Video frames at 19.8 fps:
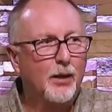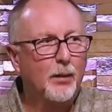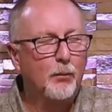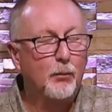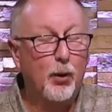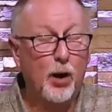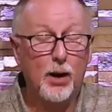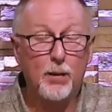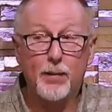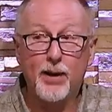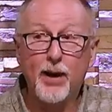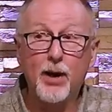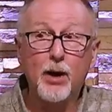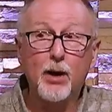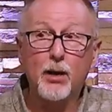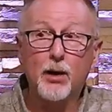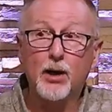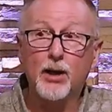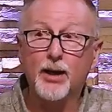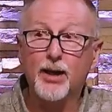
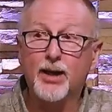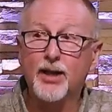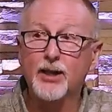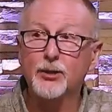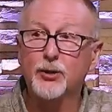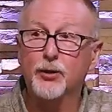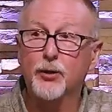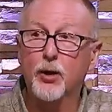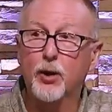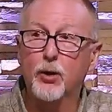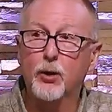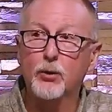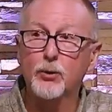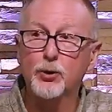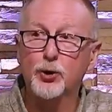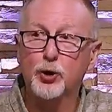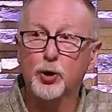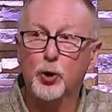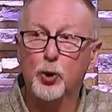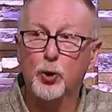primarily against
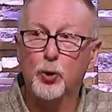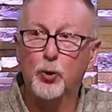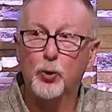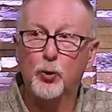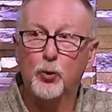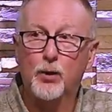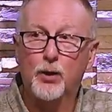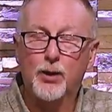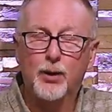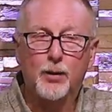those who